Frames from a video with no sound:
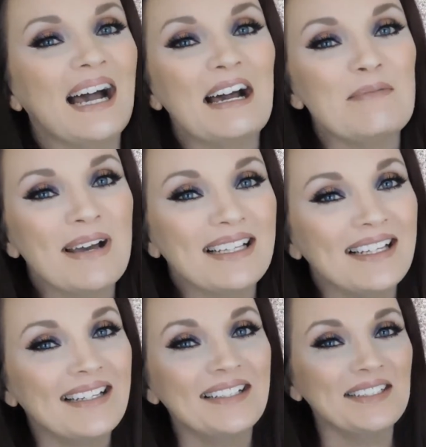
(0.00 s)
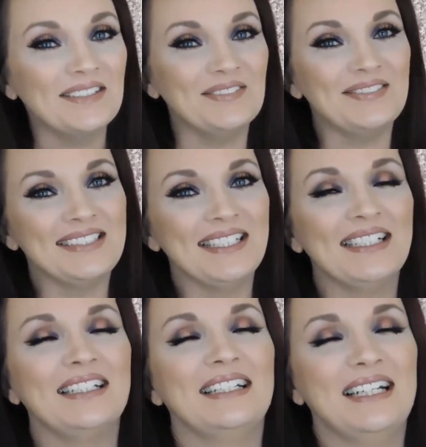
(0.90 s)
Hi my loves.
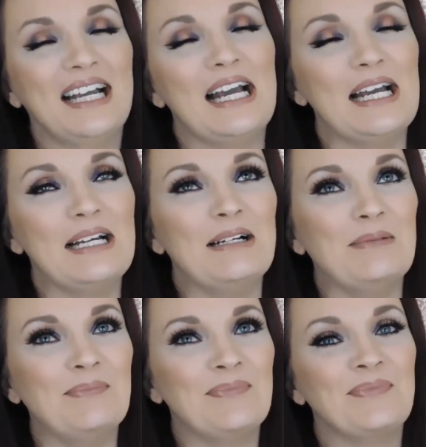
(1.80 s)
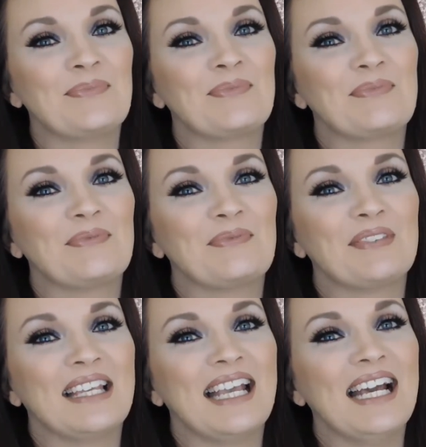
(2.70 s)
Um,
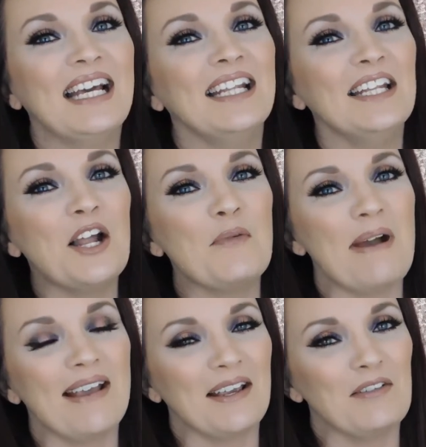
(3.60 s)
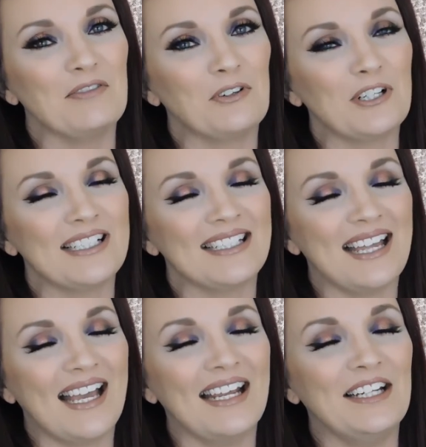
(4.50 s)
no makeup for you
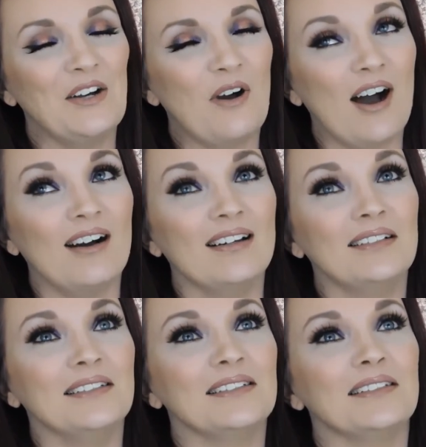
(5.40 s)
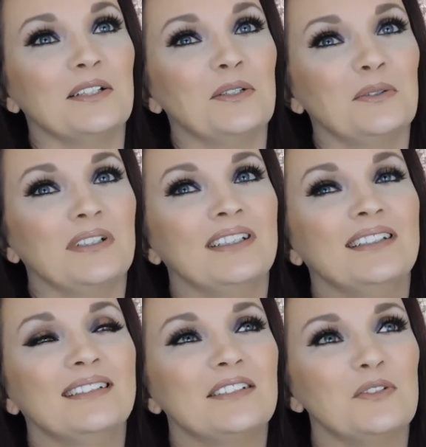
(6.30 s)
today, no hauls, no
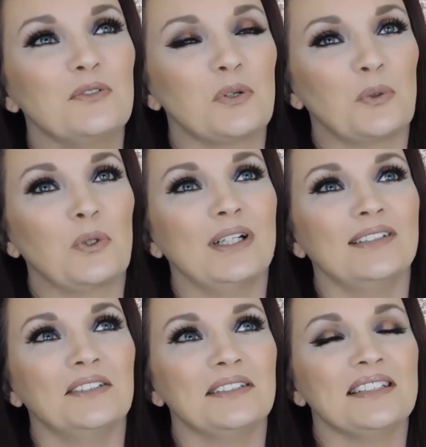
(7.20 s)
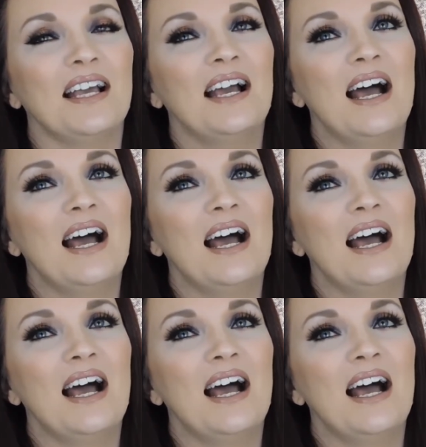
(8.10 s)
tutorials.